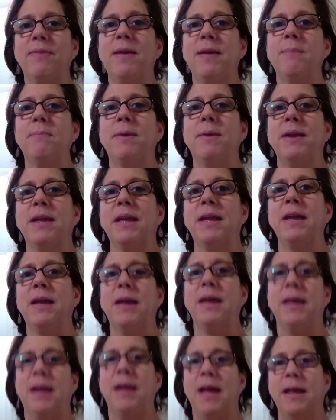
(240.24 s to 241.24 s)
that money,
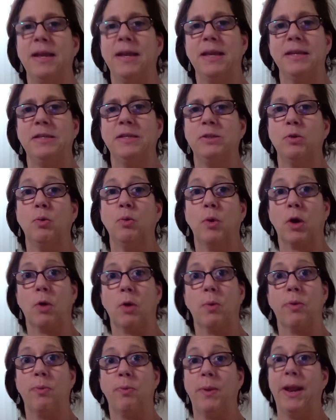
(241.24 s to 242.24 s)
and I need to
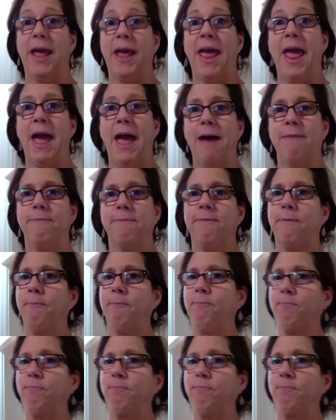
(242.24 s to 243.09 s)
work with what I have.